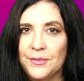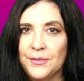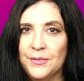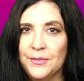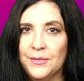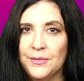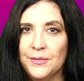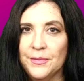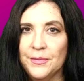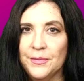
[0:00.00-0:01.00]

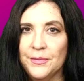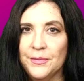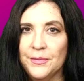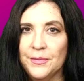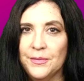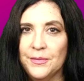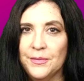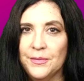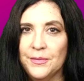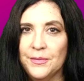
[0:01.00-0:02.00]

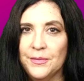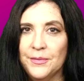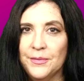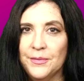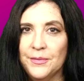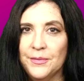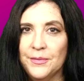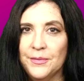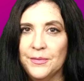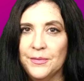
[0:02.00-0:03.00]

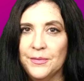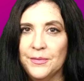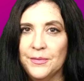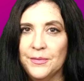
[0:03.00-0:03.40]
(no lip movement)